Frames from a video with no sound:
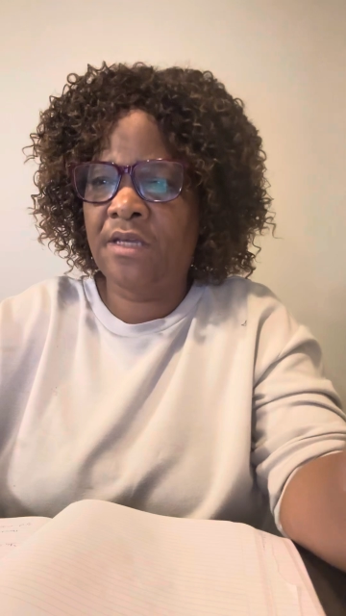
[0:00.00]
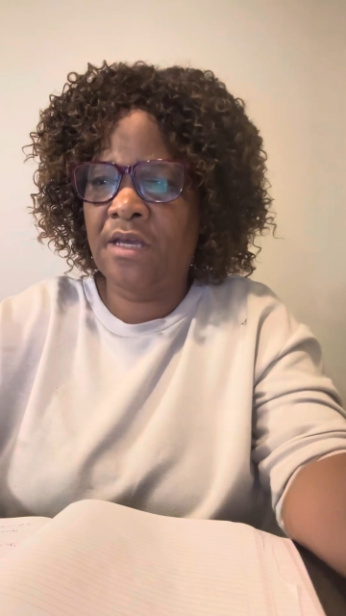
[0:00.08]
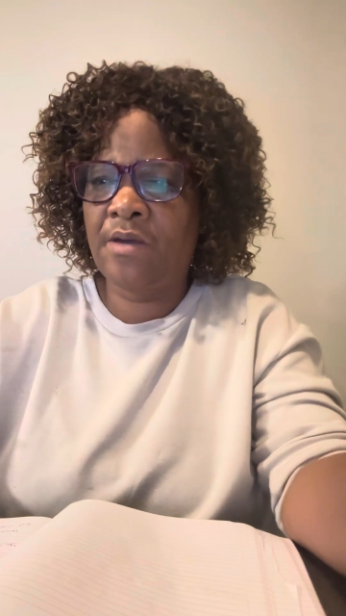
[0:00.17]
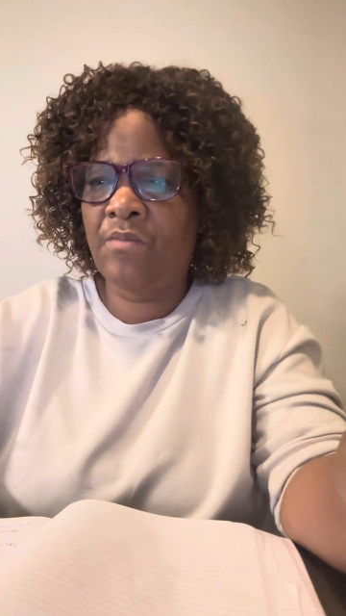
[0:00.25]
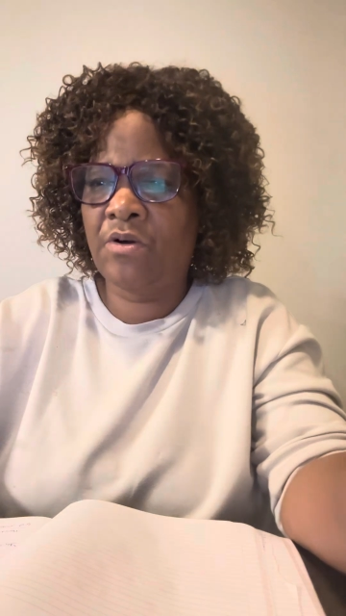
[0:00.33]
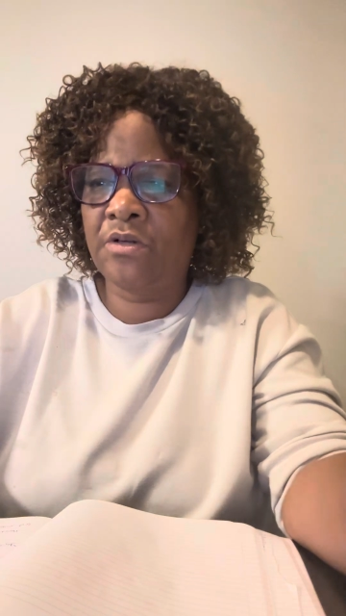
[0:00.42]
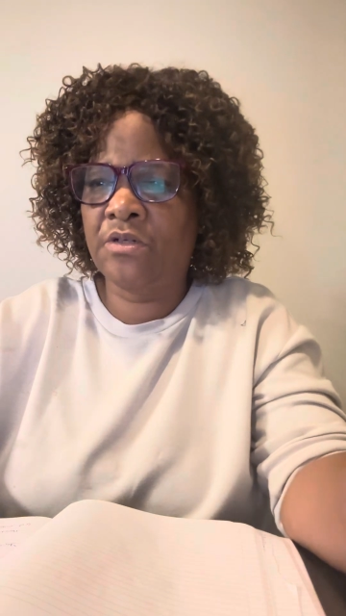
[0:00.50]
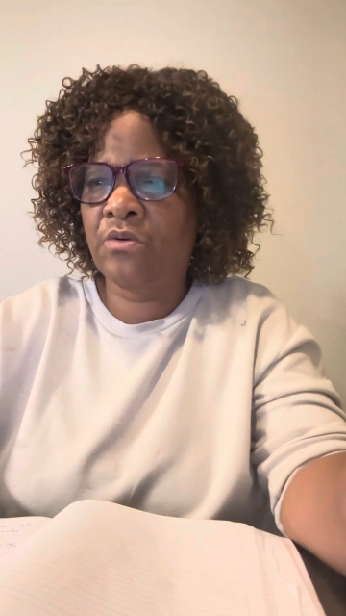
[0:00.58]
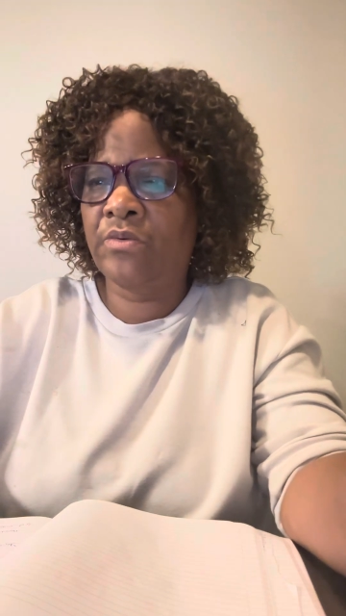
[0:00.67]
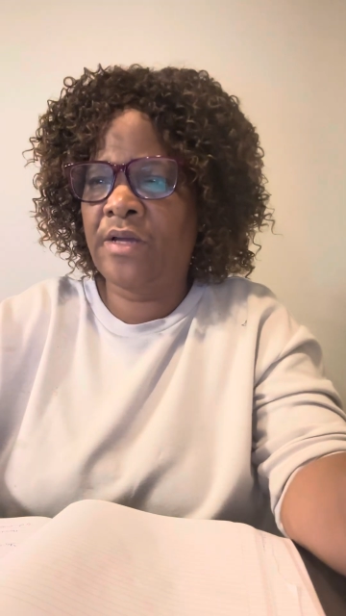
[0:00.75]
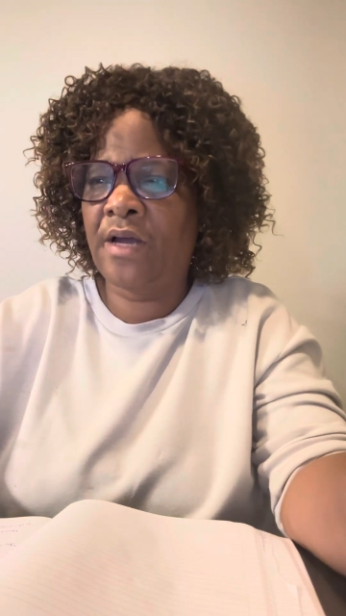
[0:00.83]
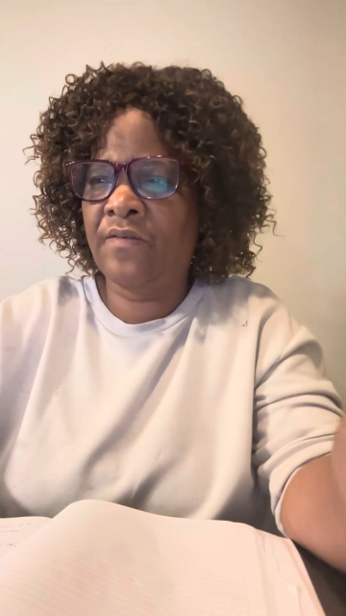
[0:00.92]
care model
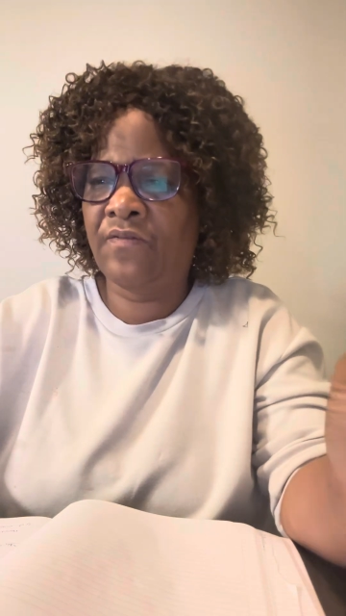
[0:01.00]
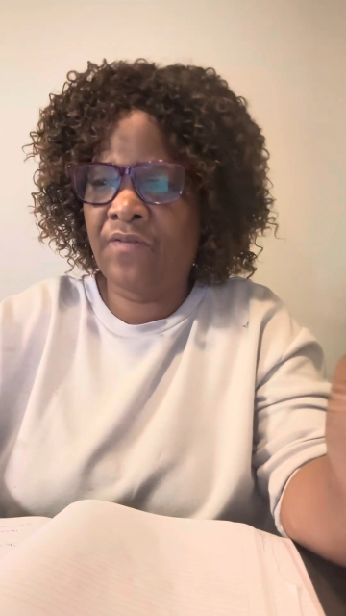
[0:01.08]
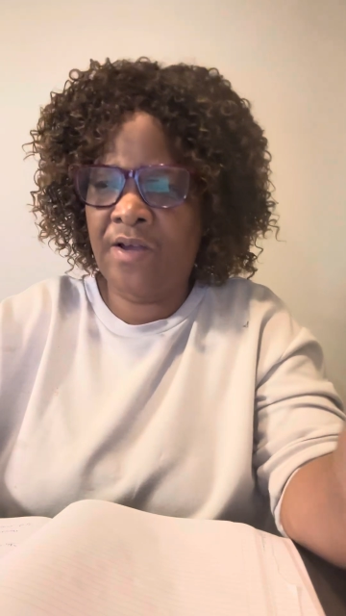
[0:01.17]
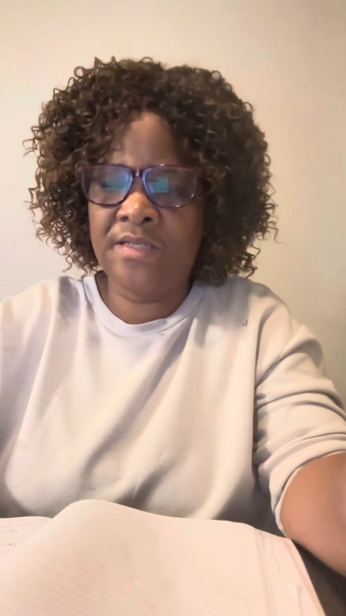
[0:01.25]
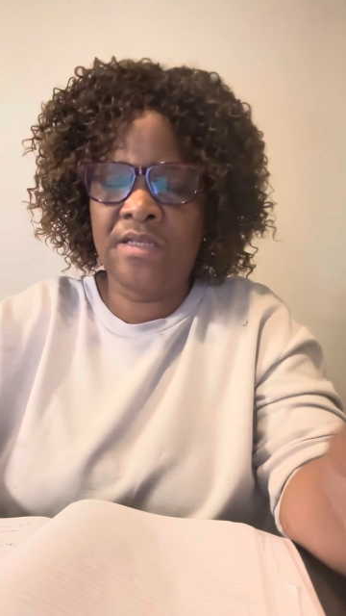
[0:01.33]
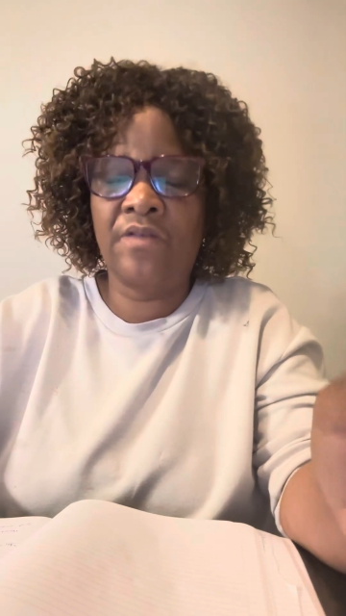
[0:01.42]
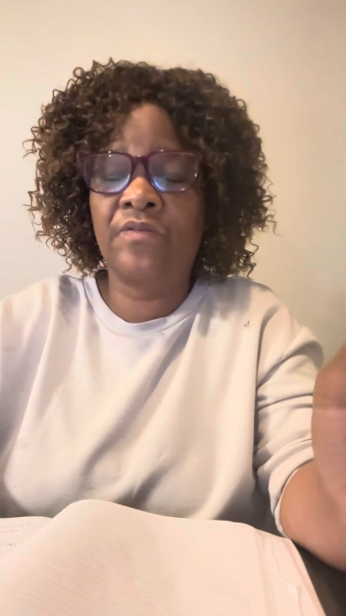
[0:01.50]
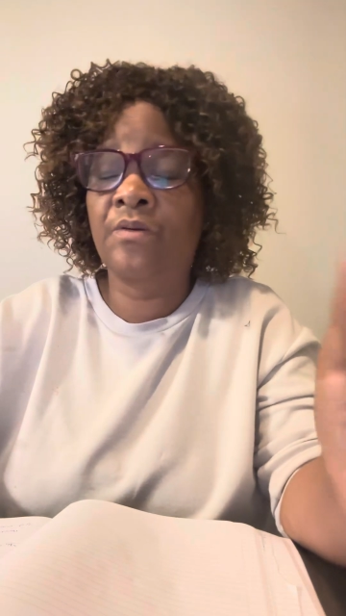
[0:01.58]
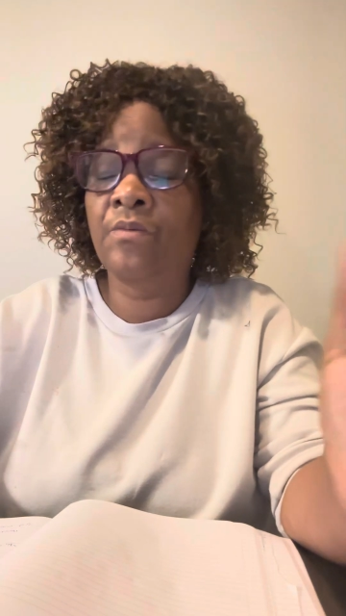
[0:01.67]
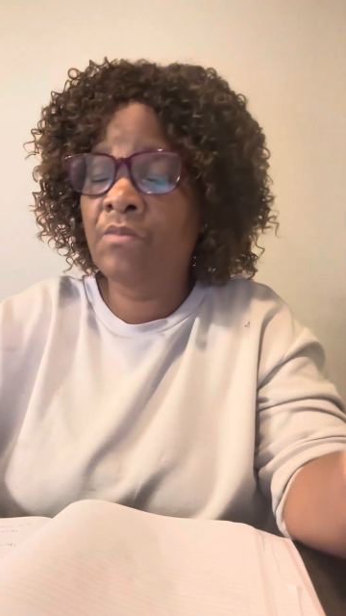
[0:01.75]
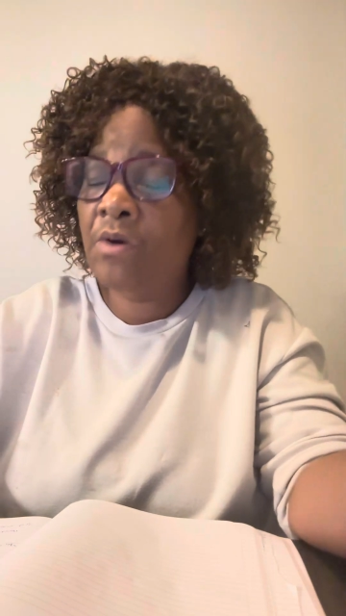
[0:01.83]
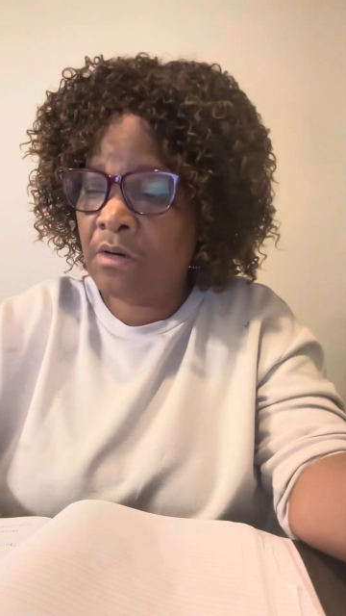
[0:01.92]
will advance
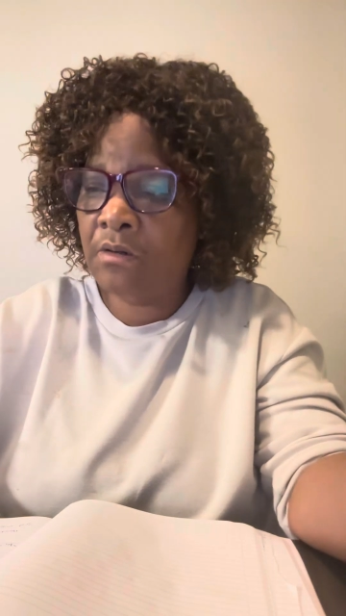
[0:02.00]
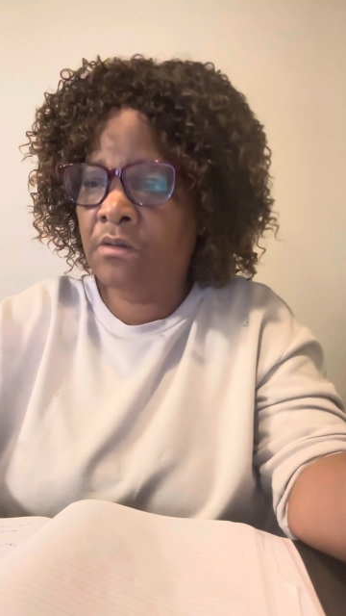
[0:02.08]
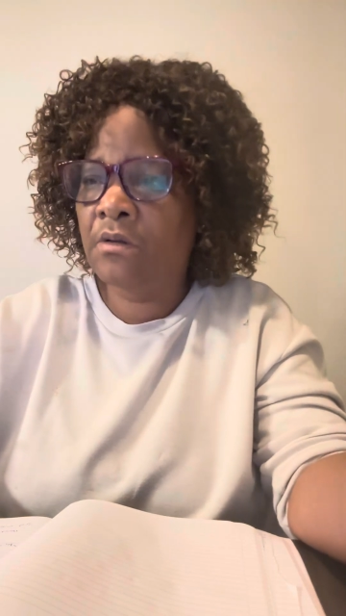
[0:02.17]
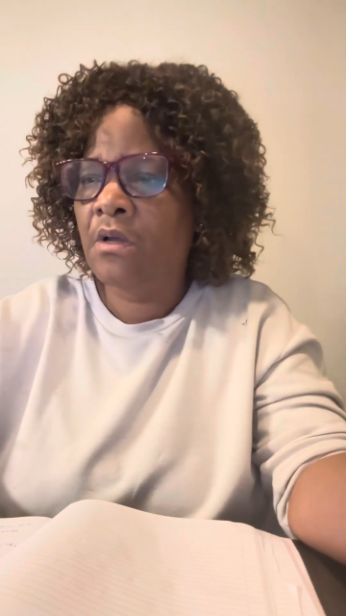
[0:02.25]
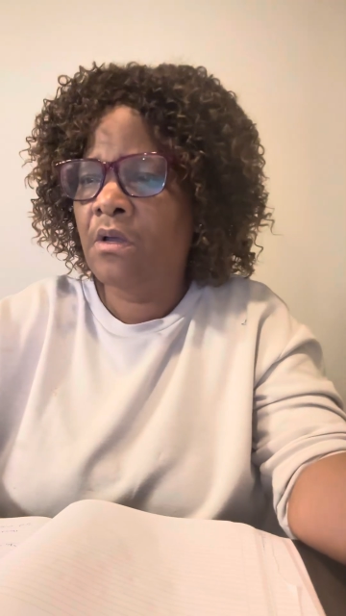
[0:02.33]
even more.